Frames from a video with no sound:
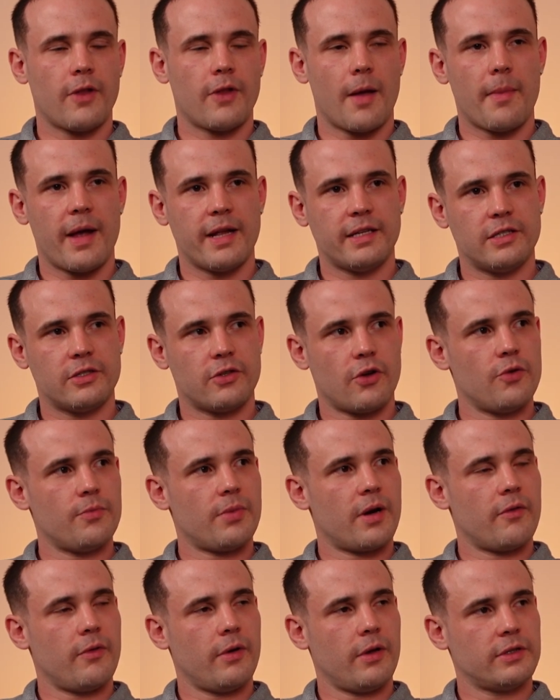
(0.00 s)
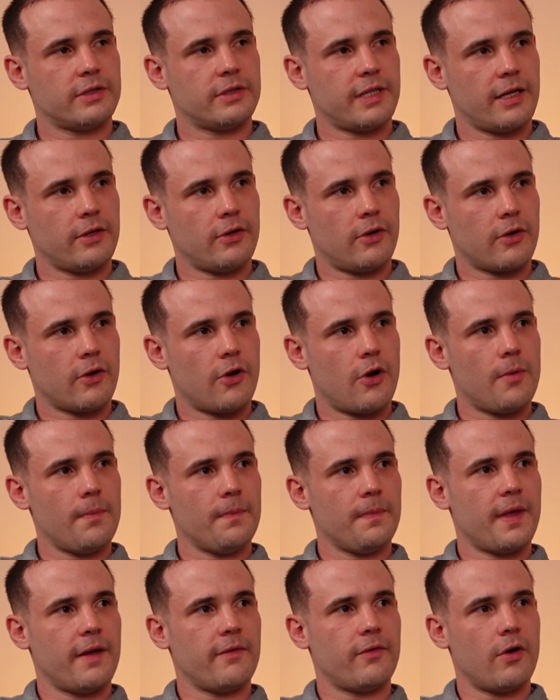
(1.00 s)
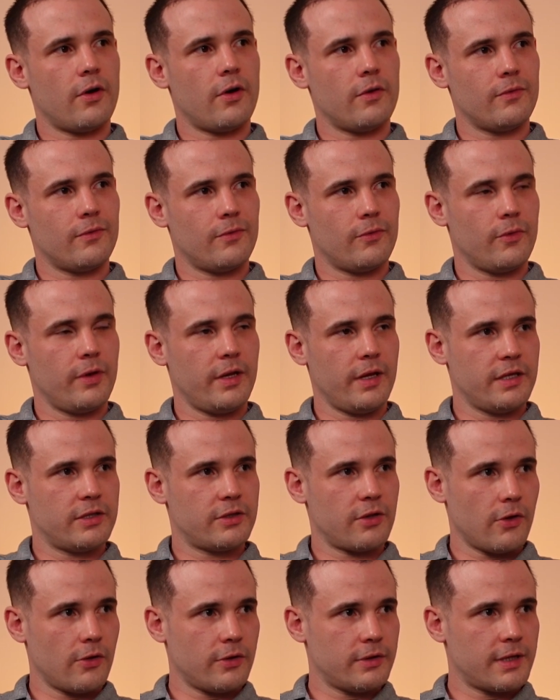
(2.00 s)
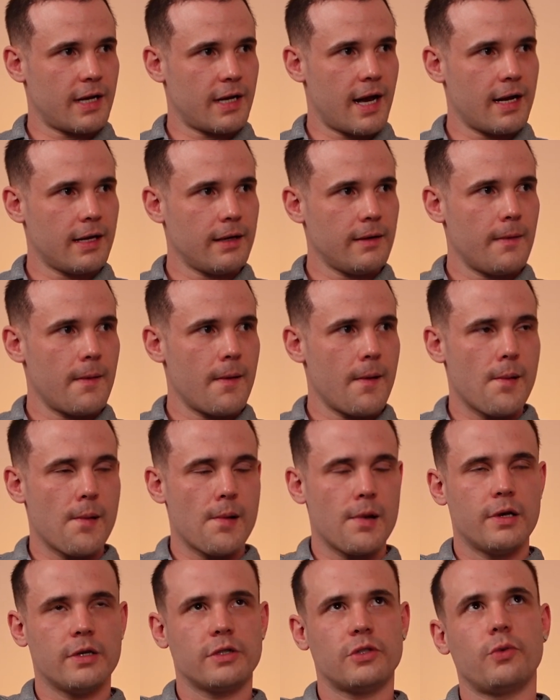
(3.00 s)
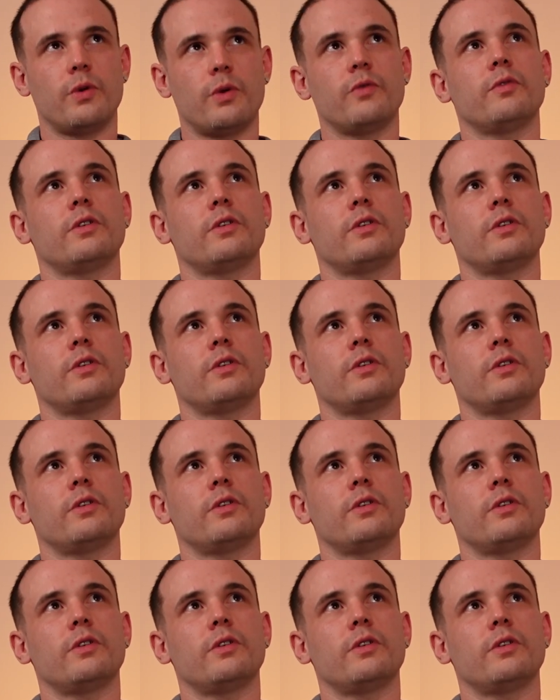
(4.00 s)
Flatmates is owned by realestate.com. They've got really solid data. So when